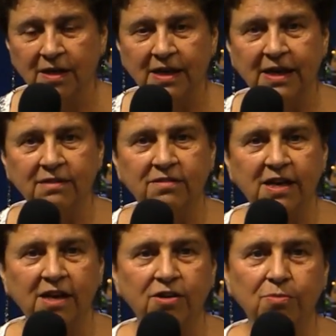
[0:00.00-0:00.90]
And
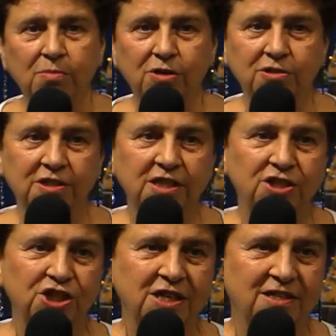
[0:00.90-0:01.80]
thank you mostly,
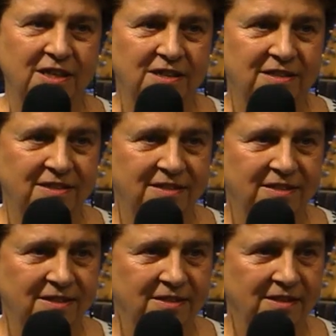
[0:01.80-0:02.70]

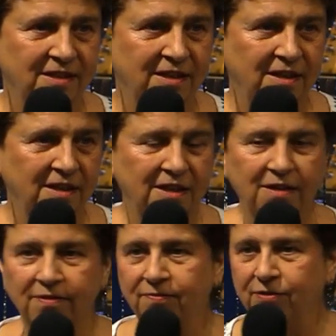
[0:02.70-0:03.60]
Jesus,
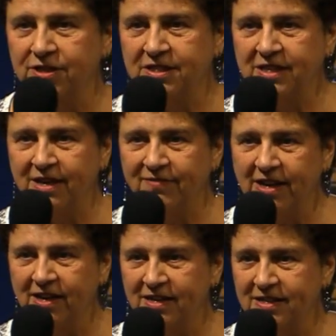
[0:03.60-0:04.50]
for
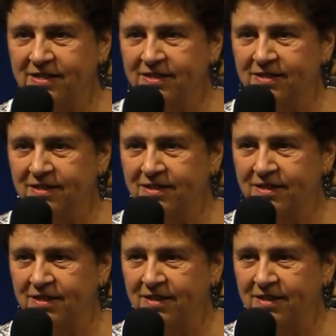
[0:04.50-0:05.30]
saving us.